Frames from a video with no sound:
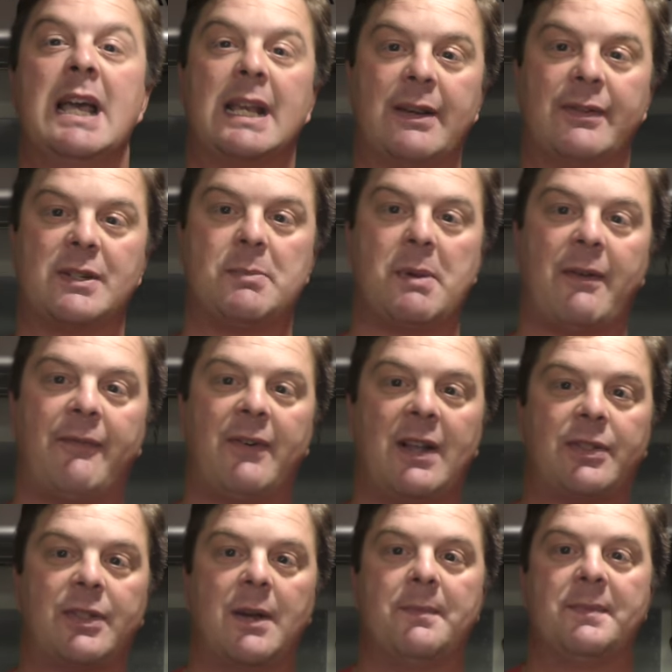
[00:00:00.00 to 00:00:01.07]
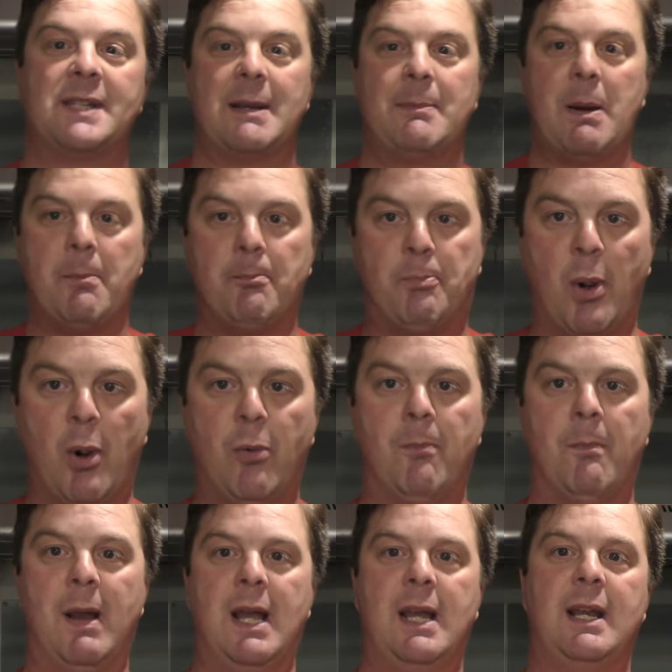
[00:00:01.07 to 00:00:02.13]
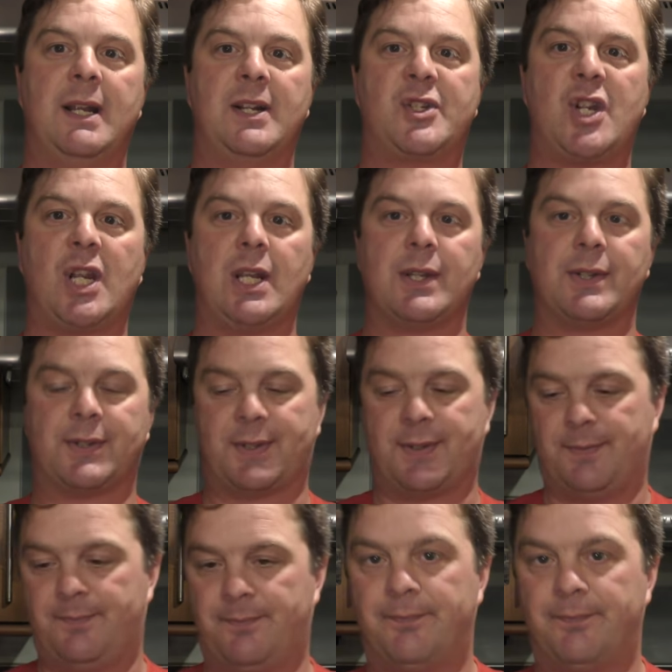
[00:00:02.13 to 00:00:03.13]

Give us a big fat thumbs up. Boom! And cheers.